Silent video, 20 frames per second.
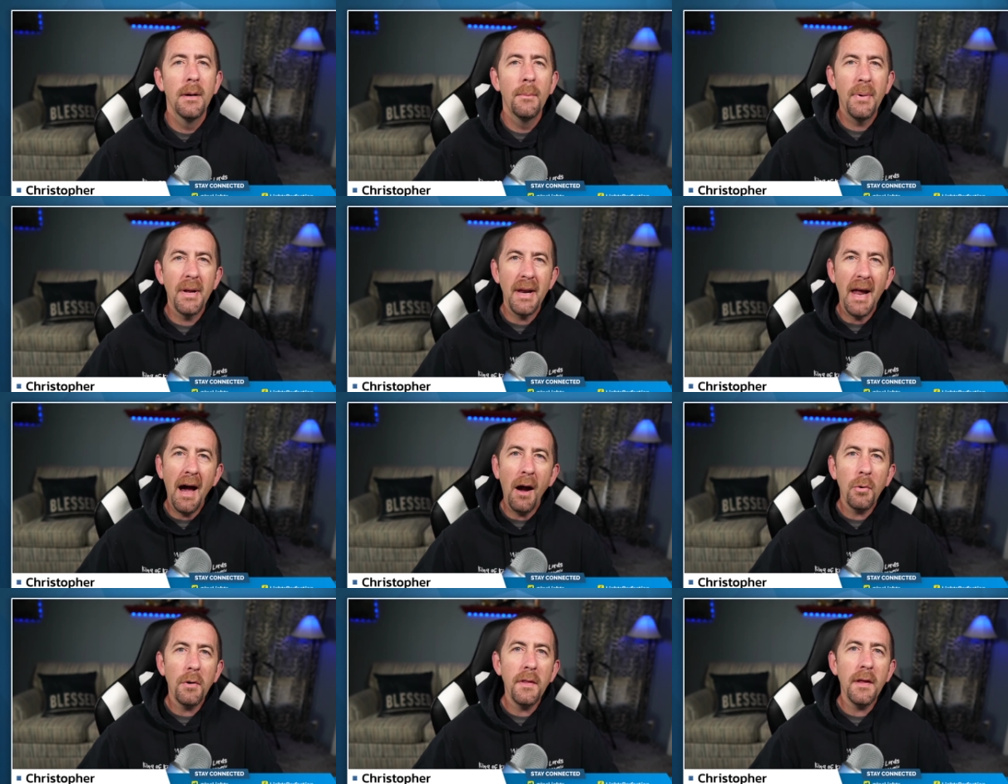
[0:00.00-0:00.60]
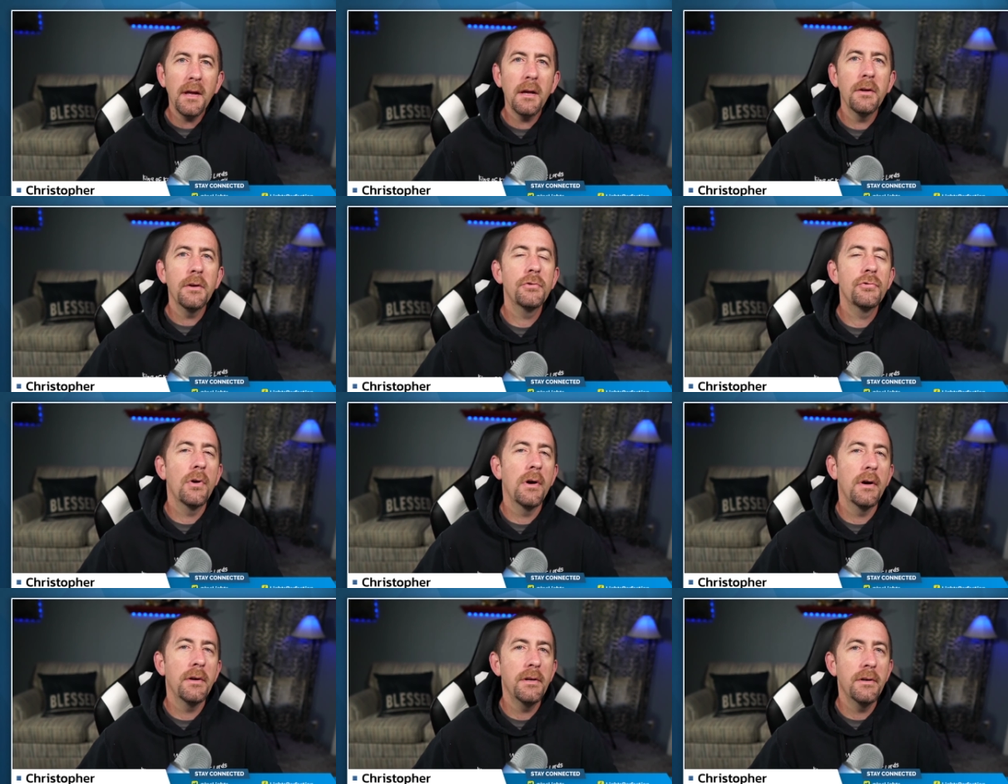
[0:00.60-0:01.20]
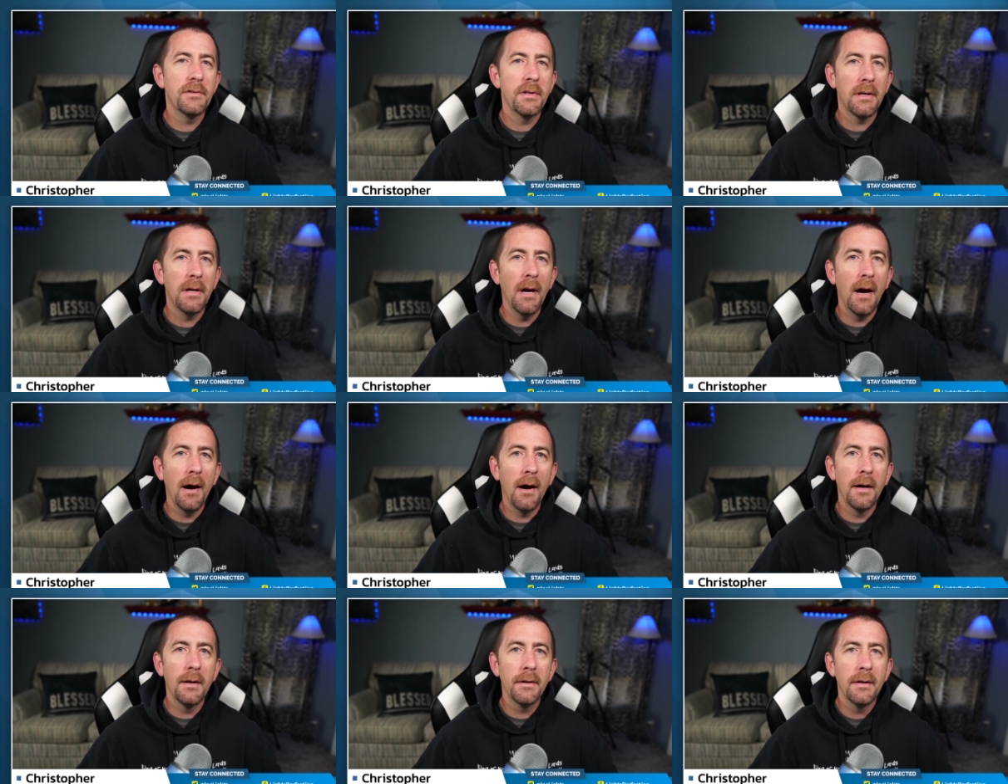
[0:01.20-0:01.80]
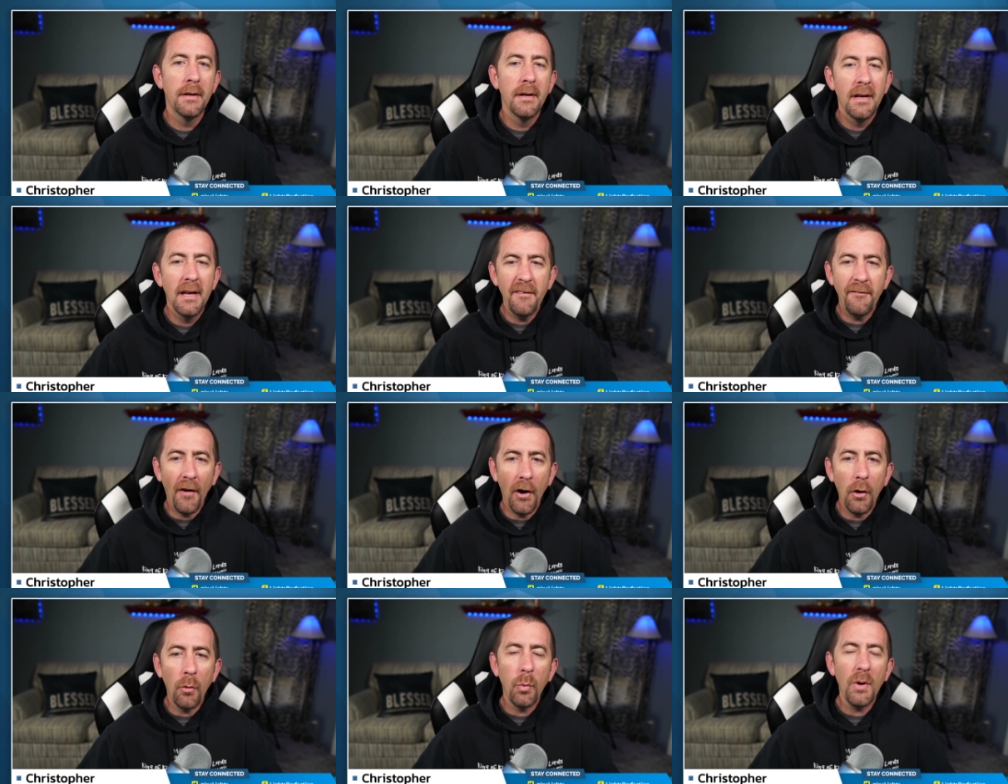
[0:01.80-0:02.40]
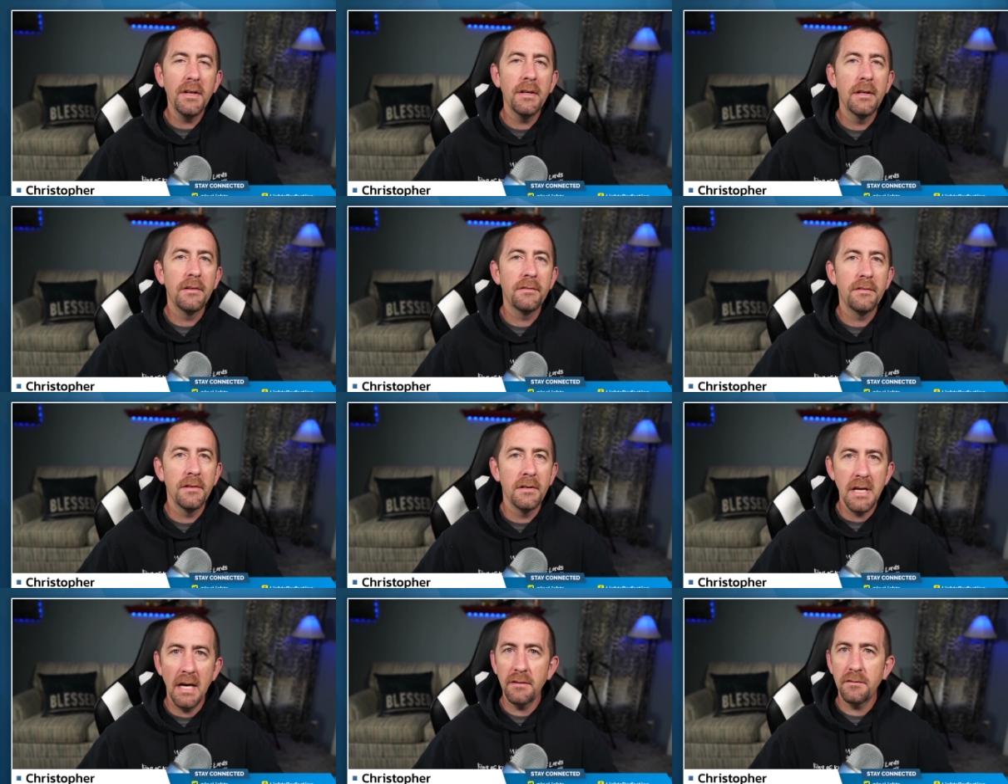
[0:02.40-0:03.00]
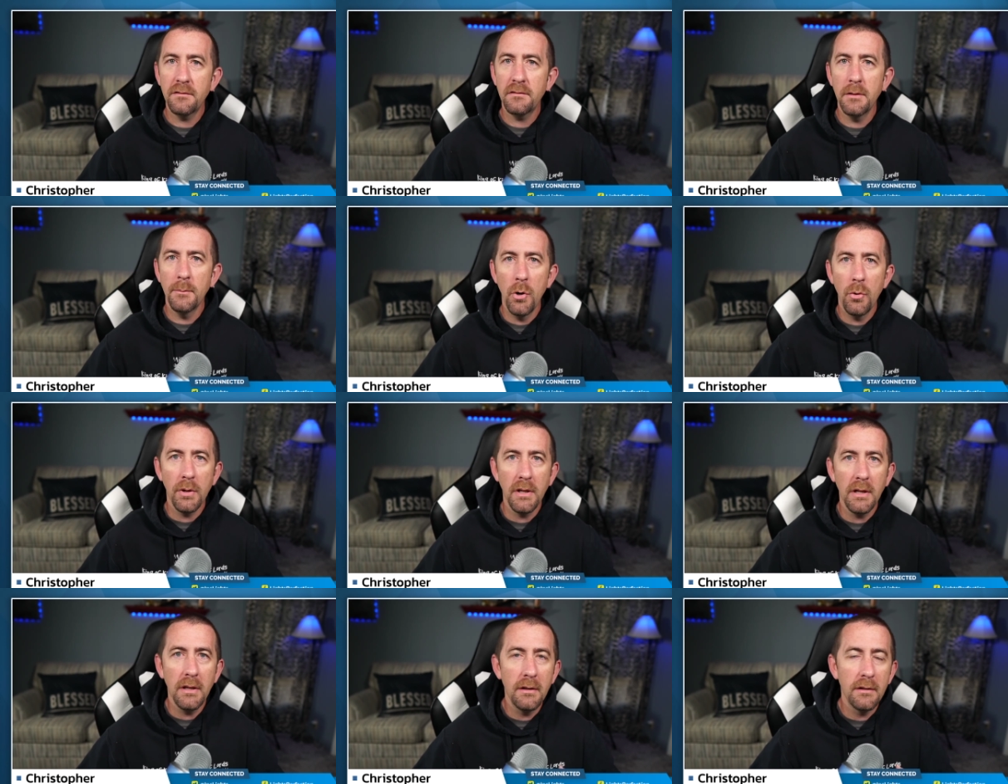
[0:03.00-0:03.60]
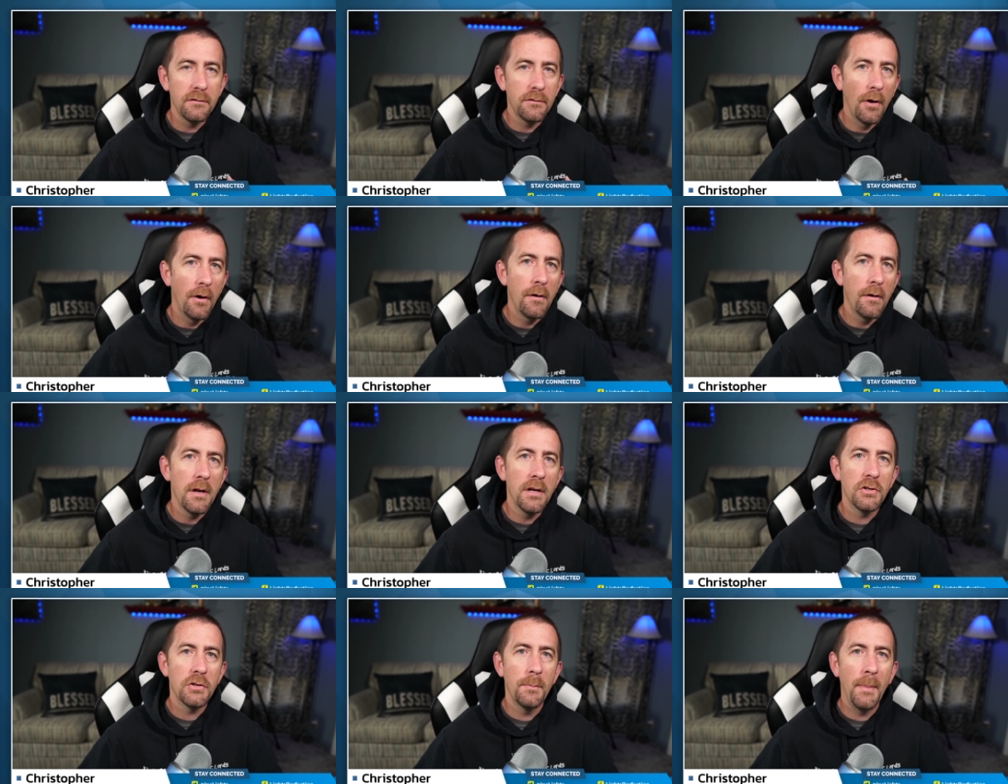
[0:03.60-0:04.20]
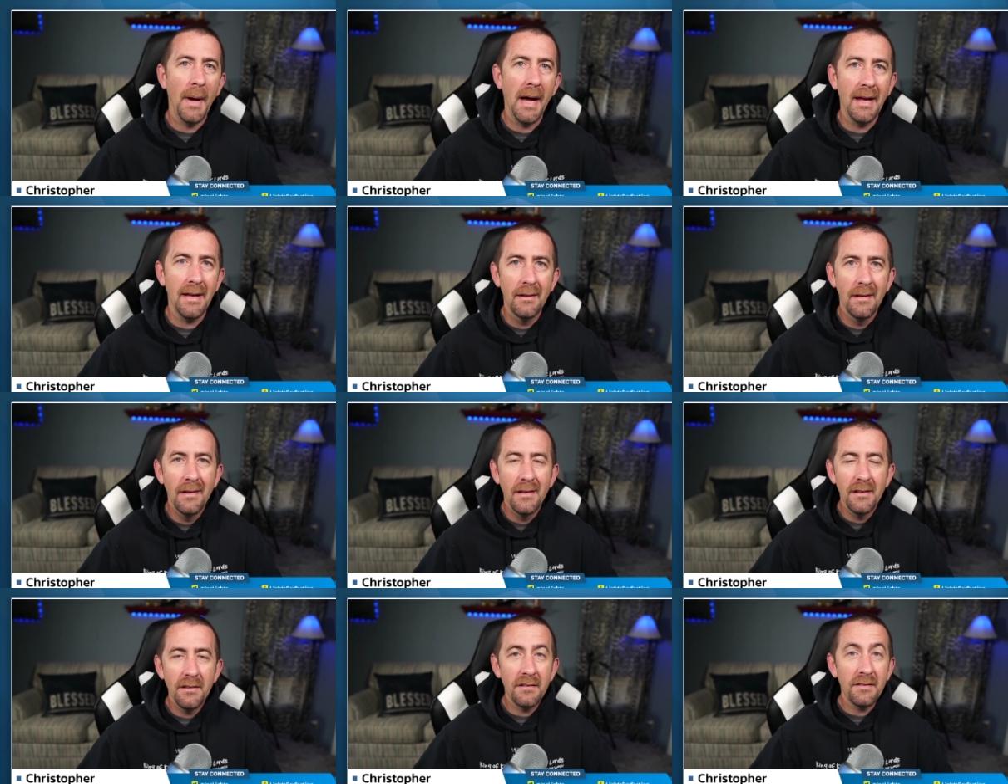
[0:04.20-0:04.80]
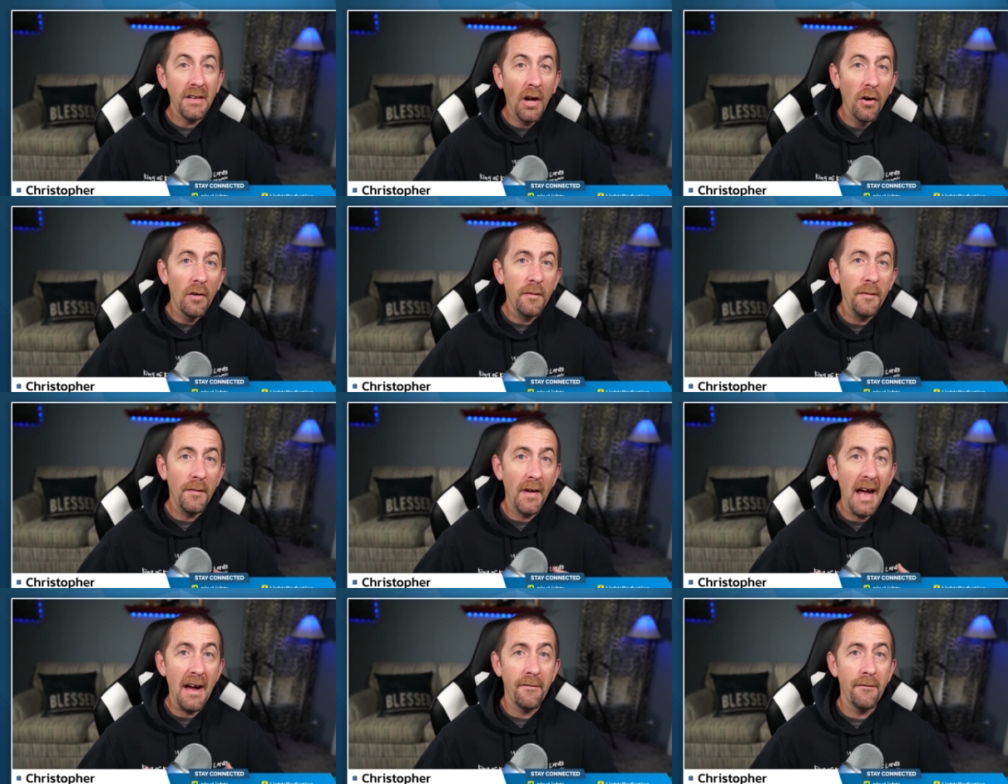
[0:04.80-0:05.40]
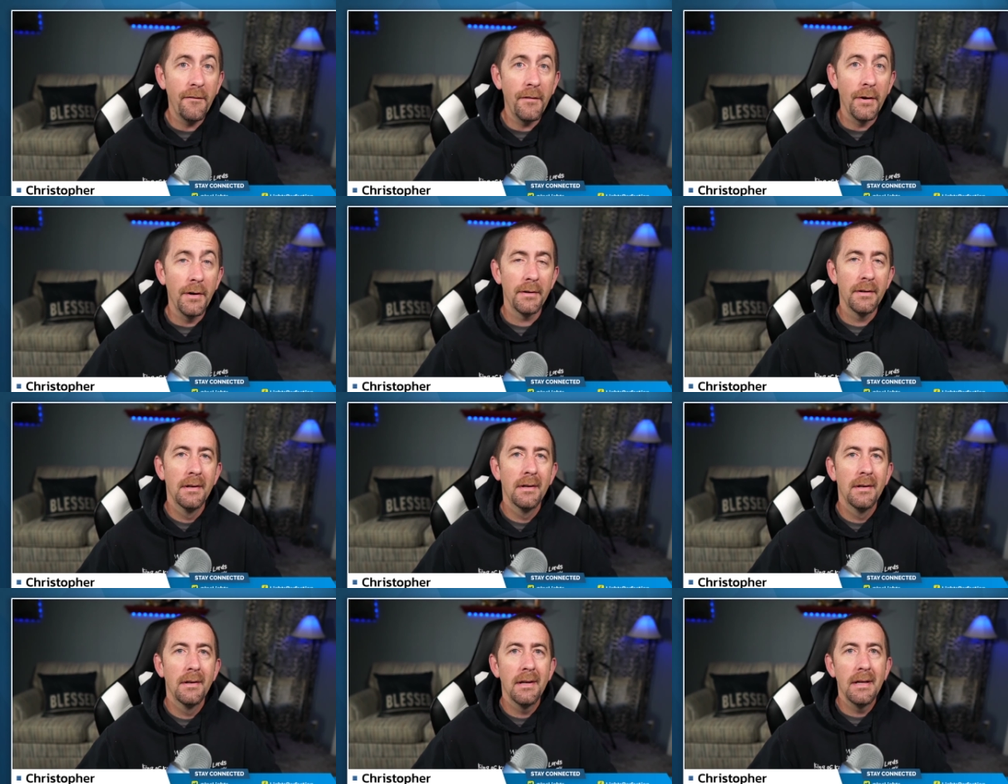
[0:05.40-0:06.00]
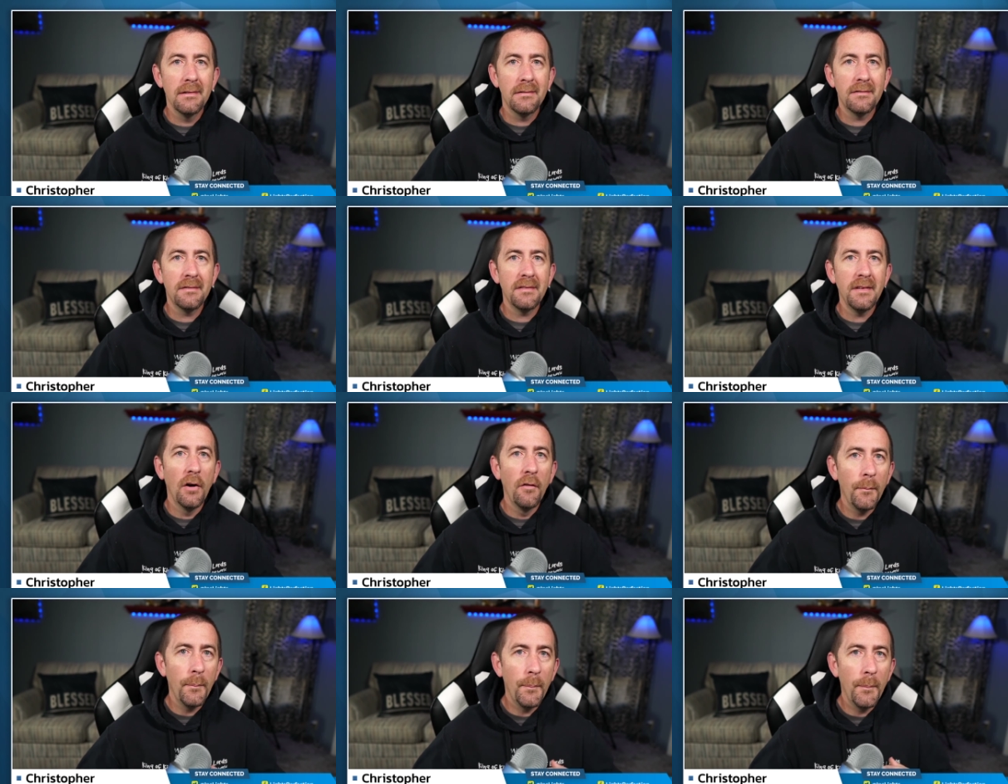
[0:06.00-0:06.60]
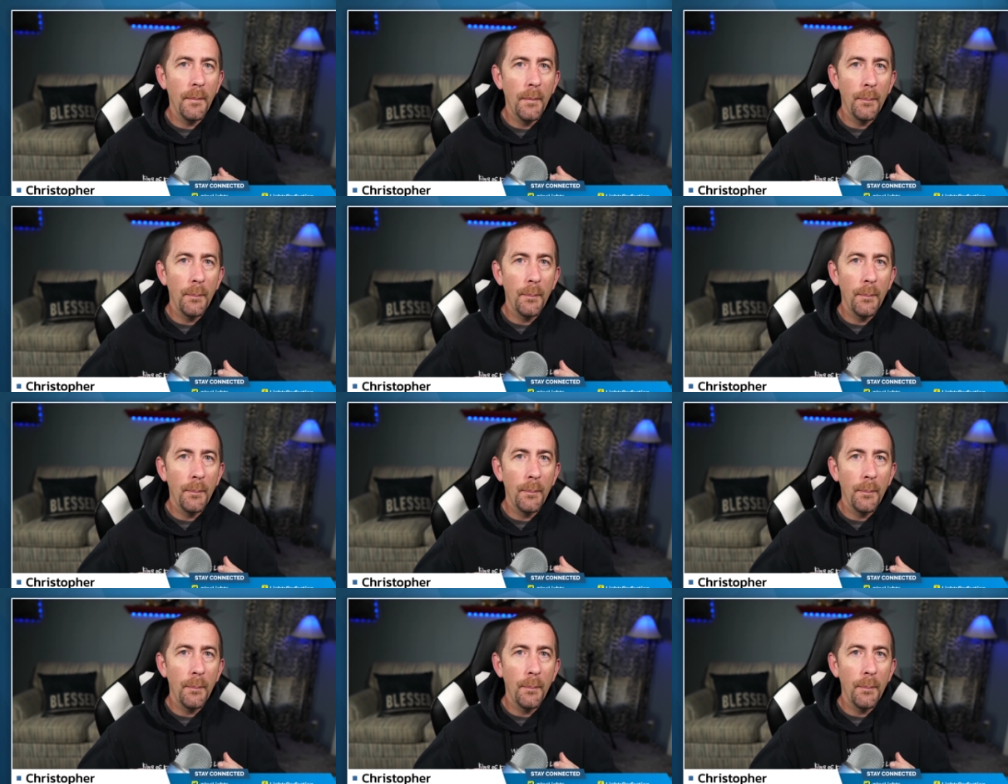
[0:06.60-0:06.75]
But how are they going to draw near to God if our witness and testimony is tarnished by self effort and self